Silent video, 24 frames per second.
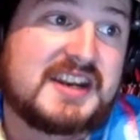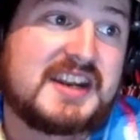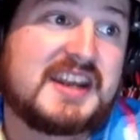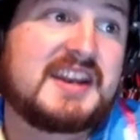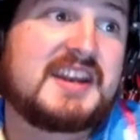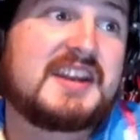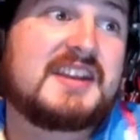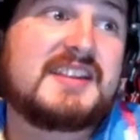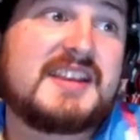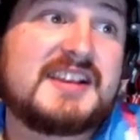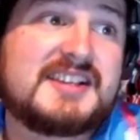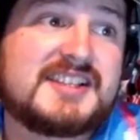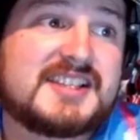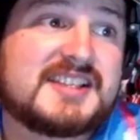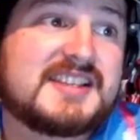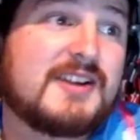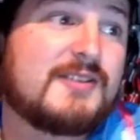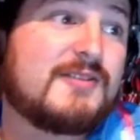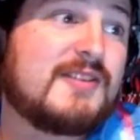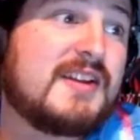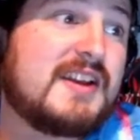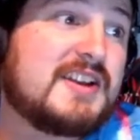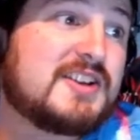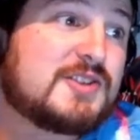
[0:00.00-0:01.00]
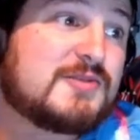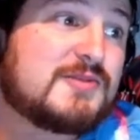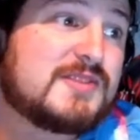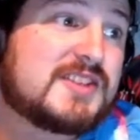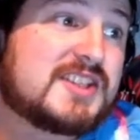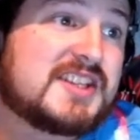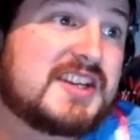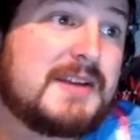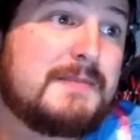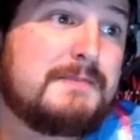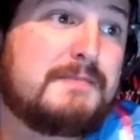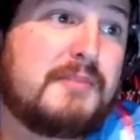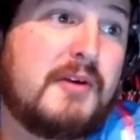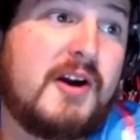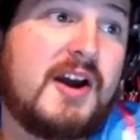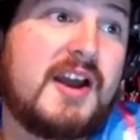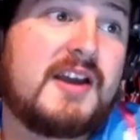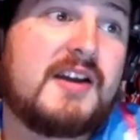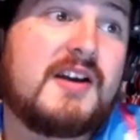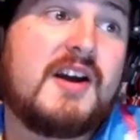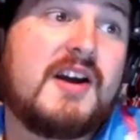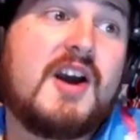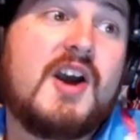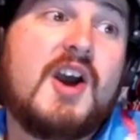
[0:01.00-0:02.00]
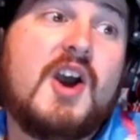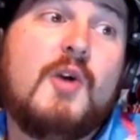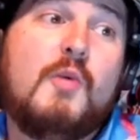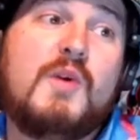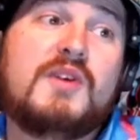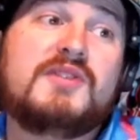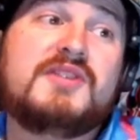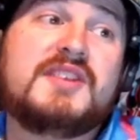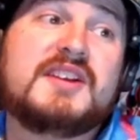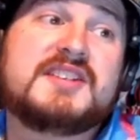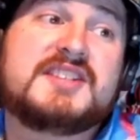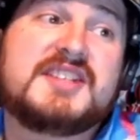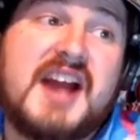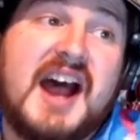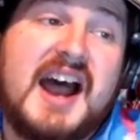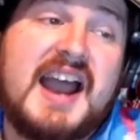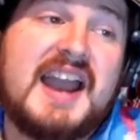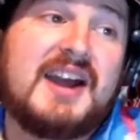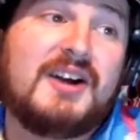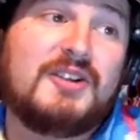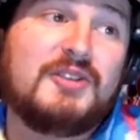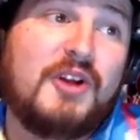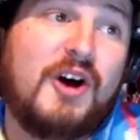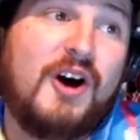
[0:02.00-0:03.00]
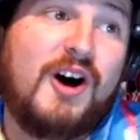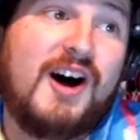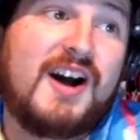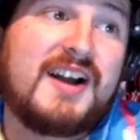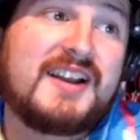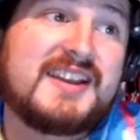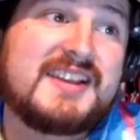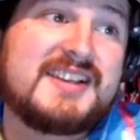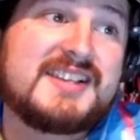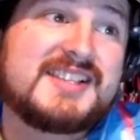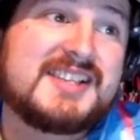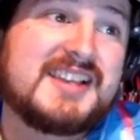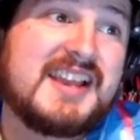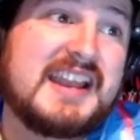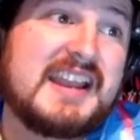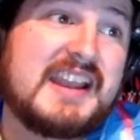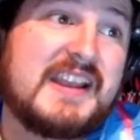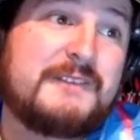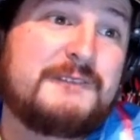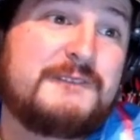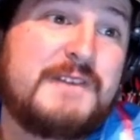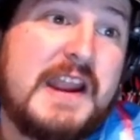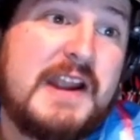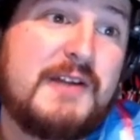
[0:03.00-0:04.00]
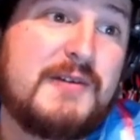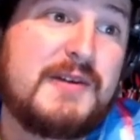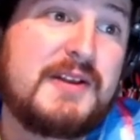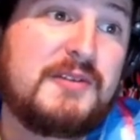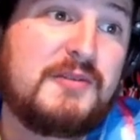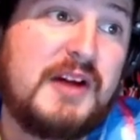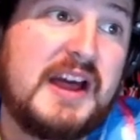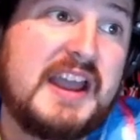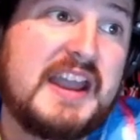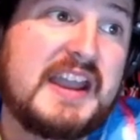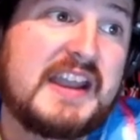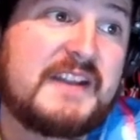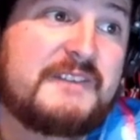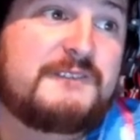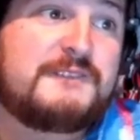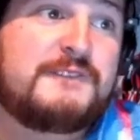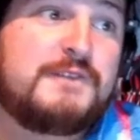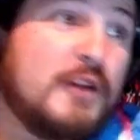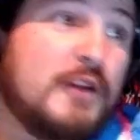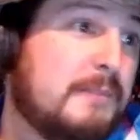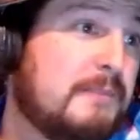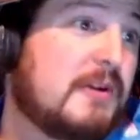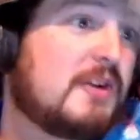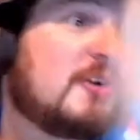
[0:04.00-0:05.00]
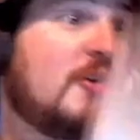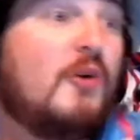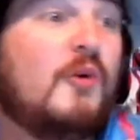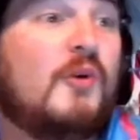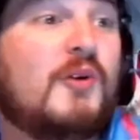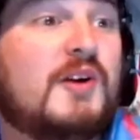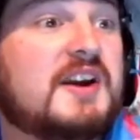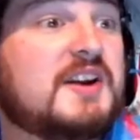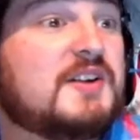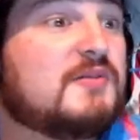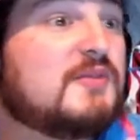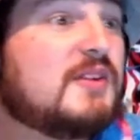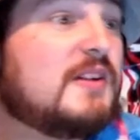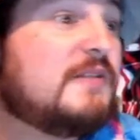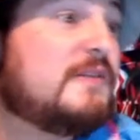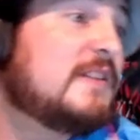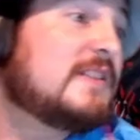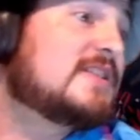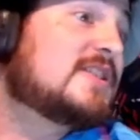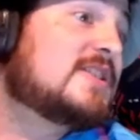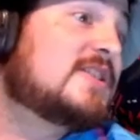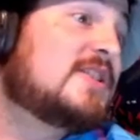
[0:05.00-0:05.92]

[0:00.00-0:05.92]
And in this, they're interesting, but when the dialogue is, like, very, like, flip a coin if it's